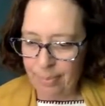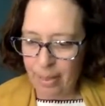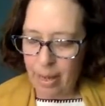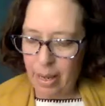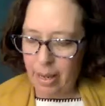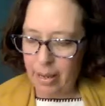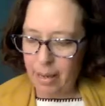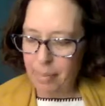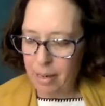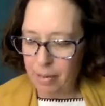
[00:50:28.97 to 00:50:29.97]
Oh yeah,
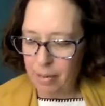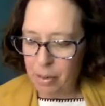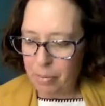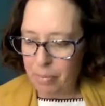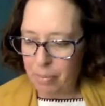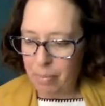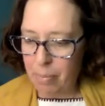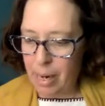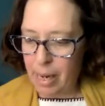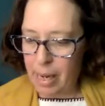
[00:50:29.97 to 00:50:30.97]
I'm going to quote
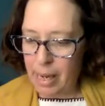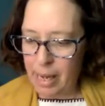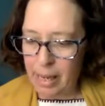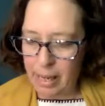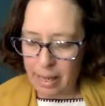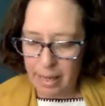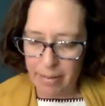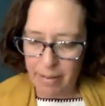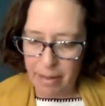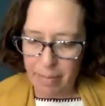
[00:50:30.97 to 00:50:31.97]

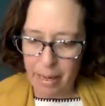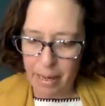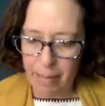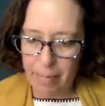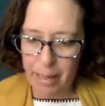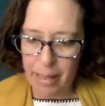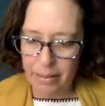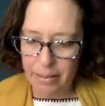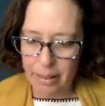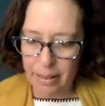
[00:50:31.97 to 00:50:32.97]
one of my
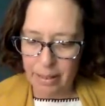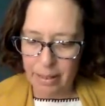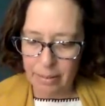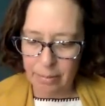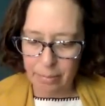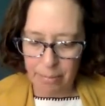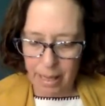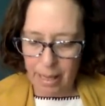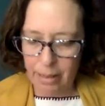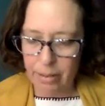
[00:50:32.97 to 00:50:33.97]
maestras,
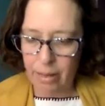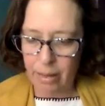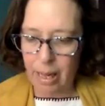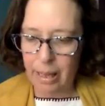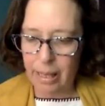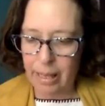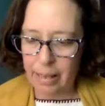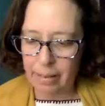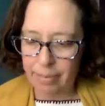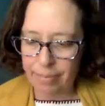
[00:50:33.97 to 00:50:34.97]
my elder
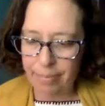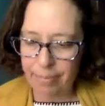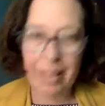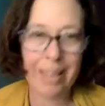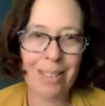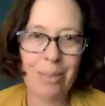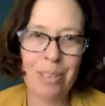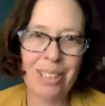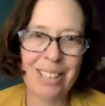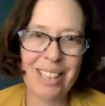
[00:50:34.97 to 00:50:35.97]
Ellie, because we'll
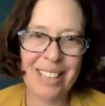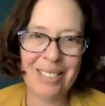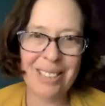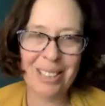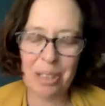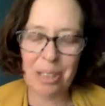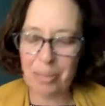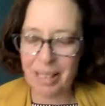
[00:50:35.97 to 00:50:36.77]
just end with dreams.